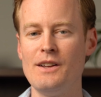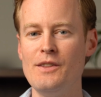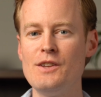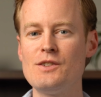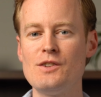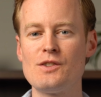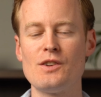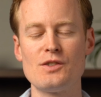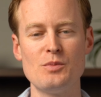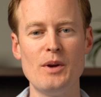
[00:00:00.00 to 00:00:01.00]
This is
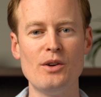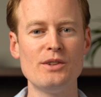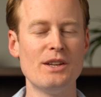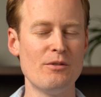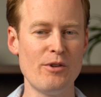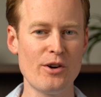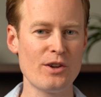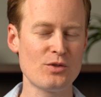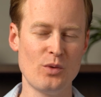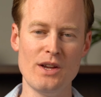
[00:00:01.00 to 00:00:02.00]
spelled in
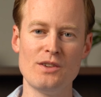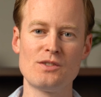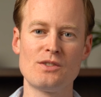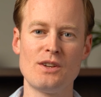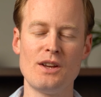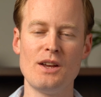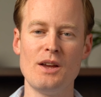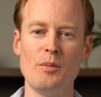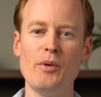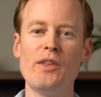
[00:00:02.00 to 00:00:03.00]
various ways,
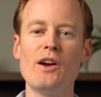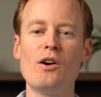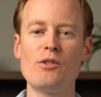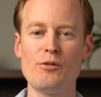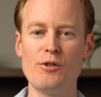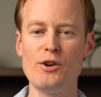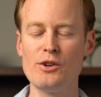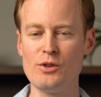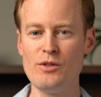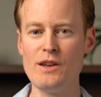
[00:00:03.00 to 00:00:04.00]
but they all refer
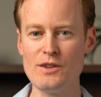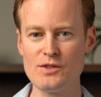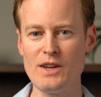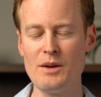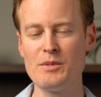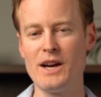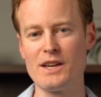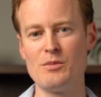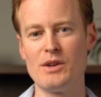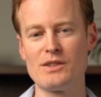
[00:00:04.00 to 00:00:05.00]
to the same
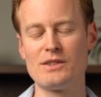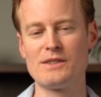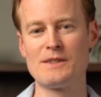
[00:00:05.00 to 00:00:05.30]
document,